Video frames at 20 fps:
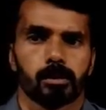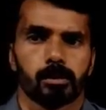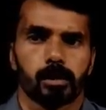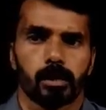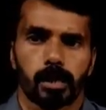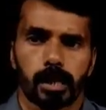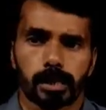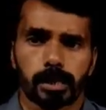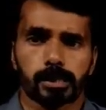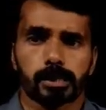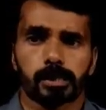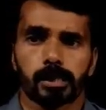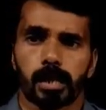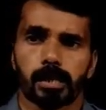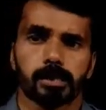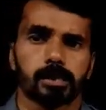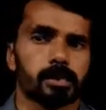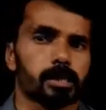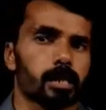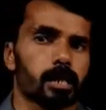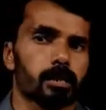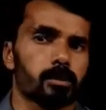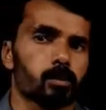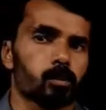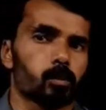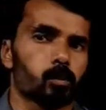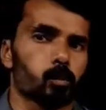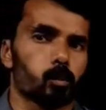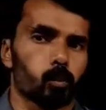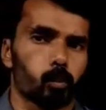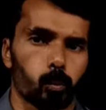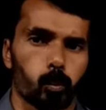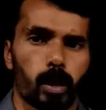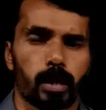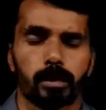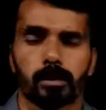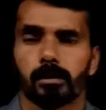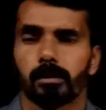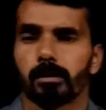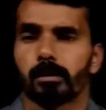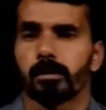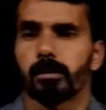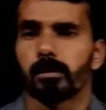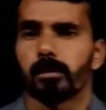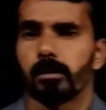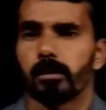Let us consider one